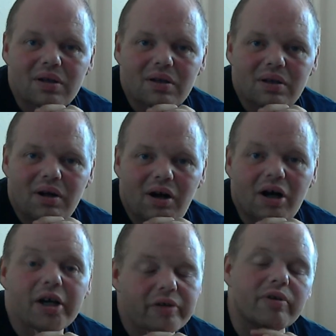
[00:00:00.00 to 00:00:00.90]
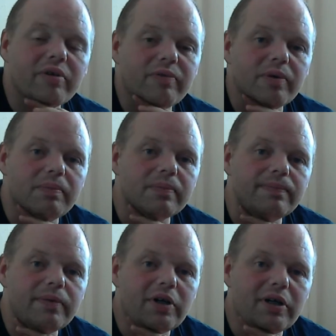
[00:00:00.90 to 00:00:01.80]
either of them
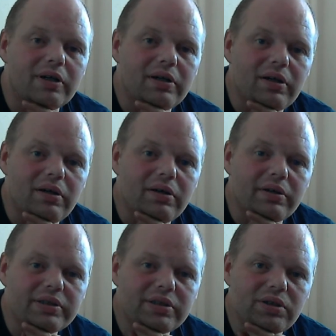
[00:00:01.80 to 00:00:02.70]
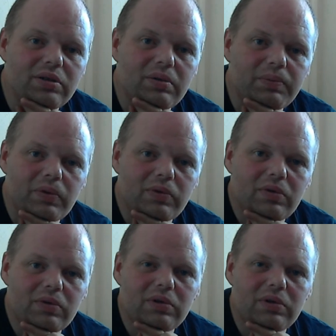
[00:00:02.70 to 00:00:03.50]
are suitable